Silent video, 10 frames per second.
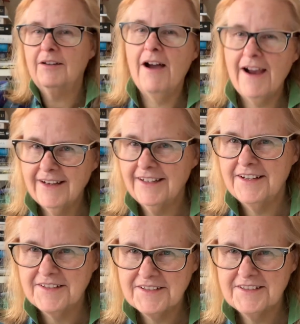
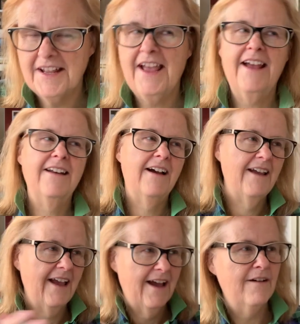lineless, and
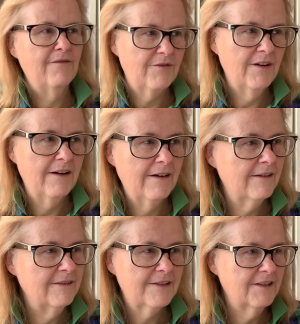I
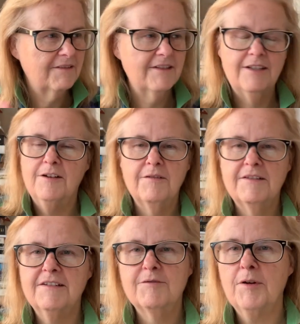have this
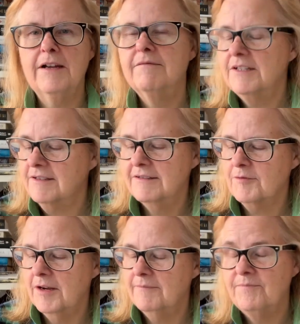is great. This is
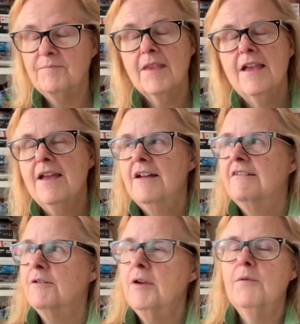great.
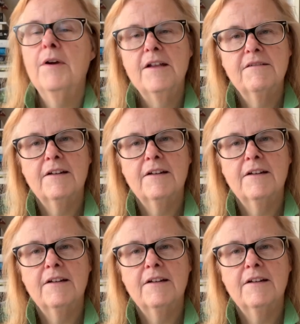So anyways,